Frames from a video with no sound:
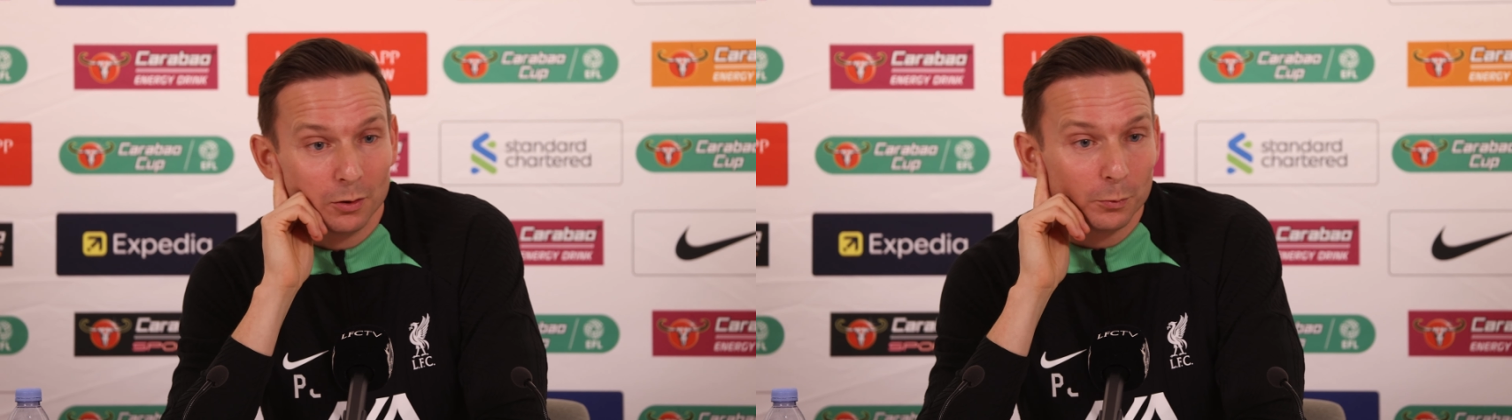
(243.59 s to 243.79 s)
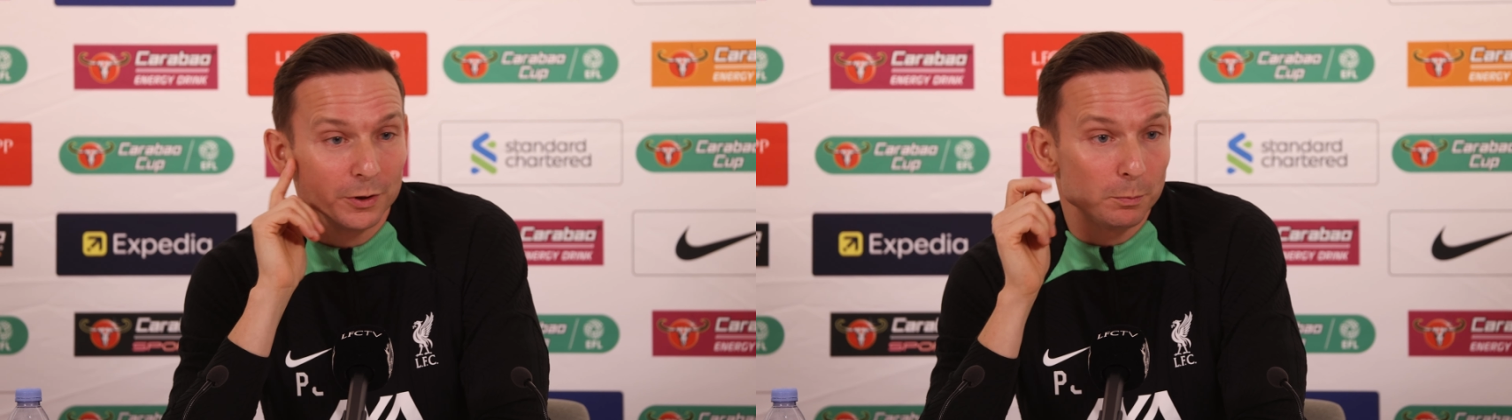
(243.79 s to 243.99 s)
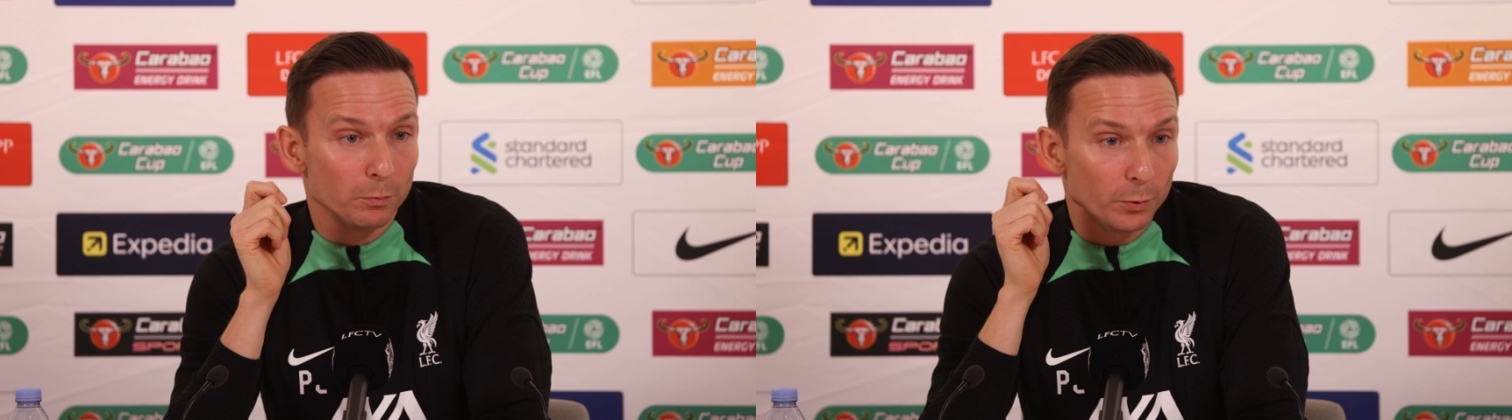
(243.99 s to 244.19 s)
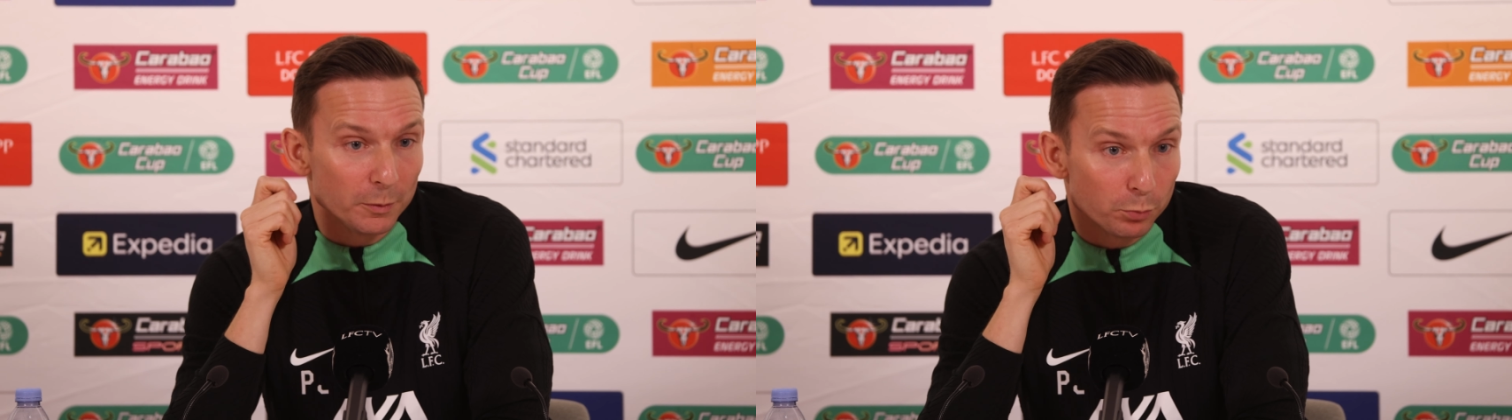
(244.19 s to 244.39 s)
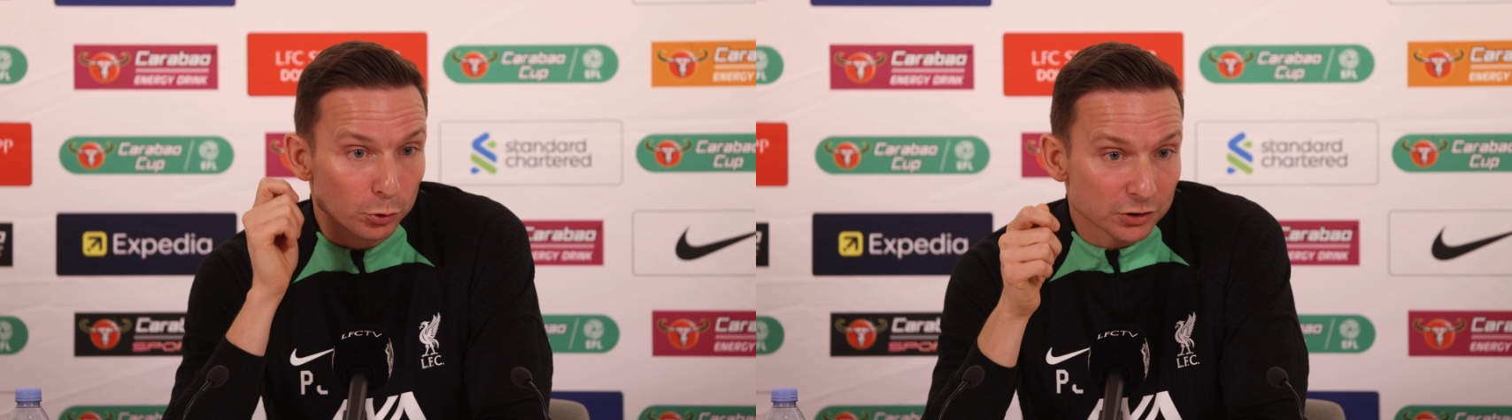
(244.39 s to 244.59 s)
We
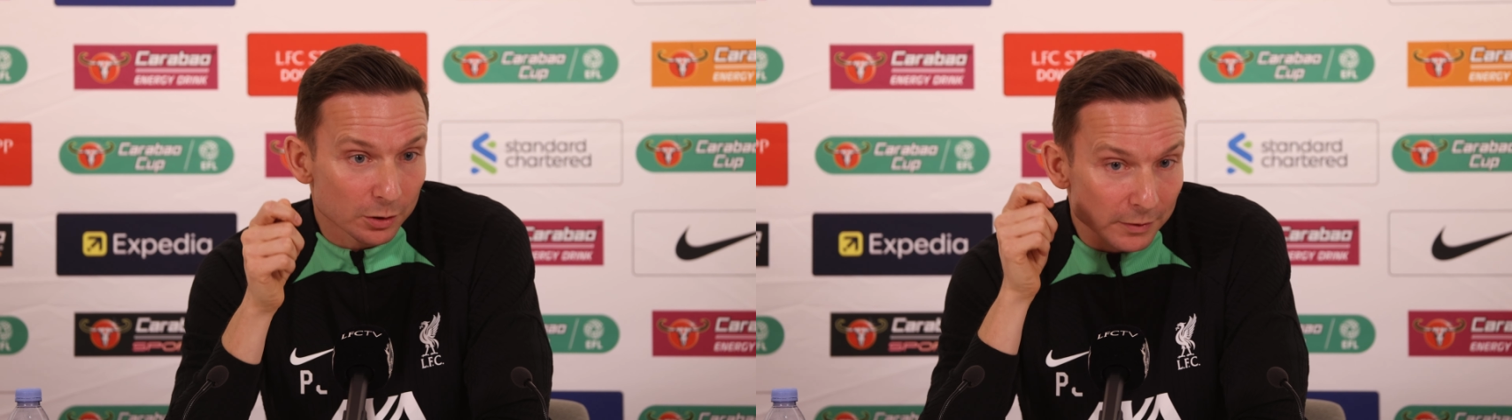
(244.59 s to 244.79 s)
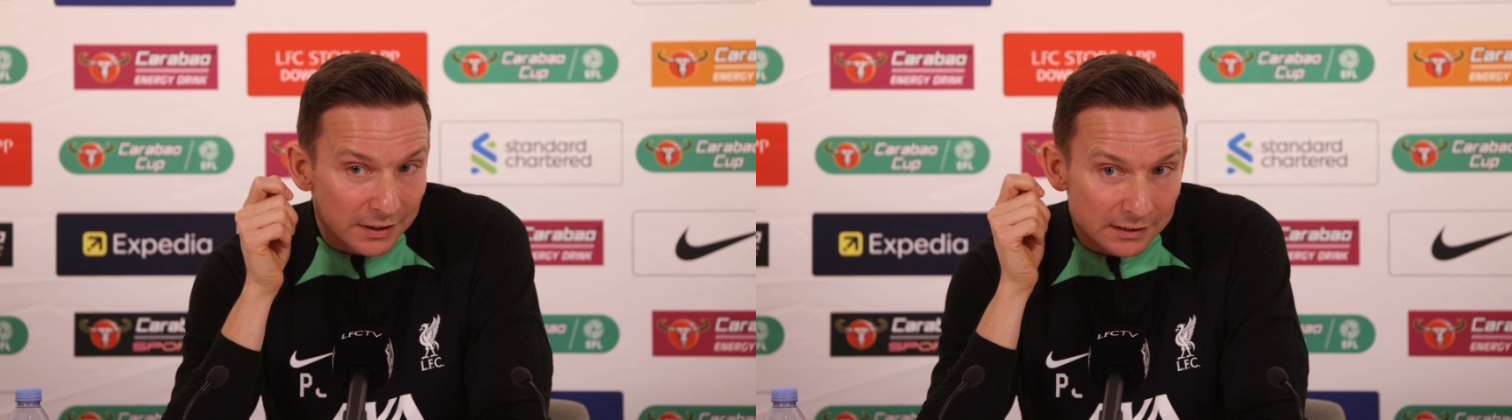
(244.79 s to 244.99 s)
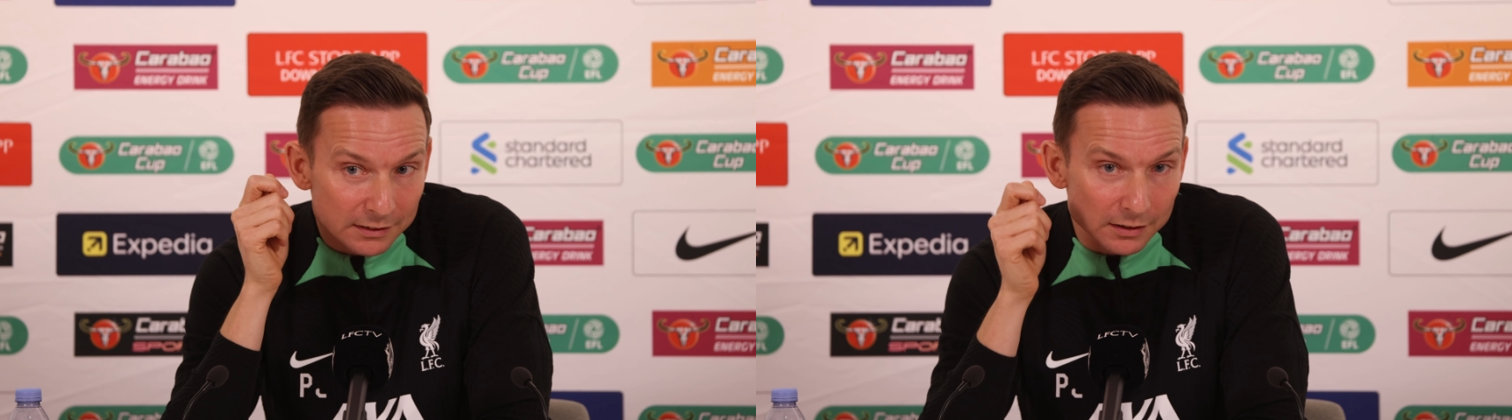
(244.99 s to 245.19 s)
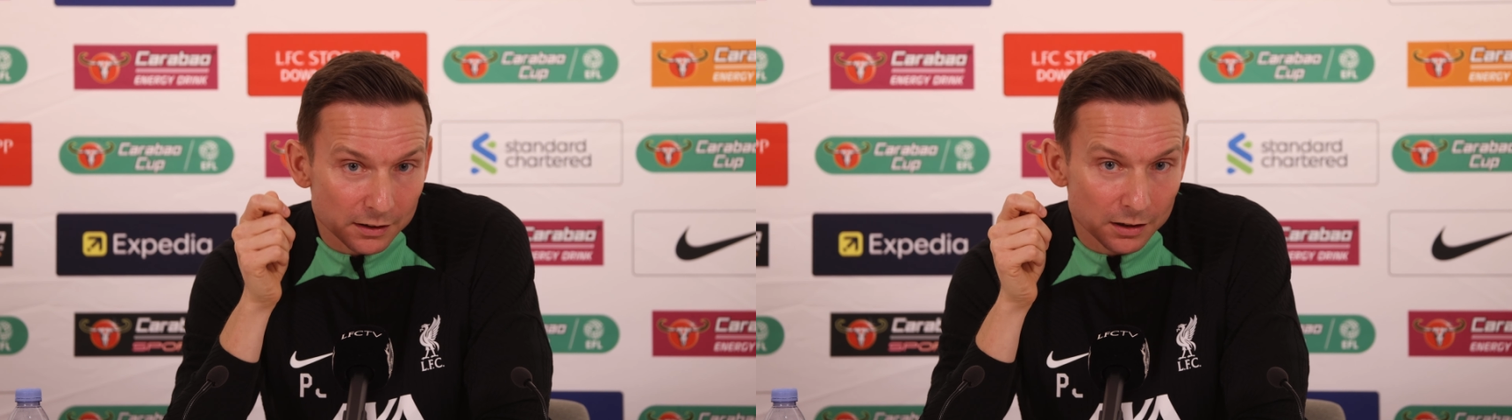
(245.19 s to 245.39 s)
put him in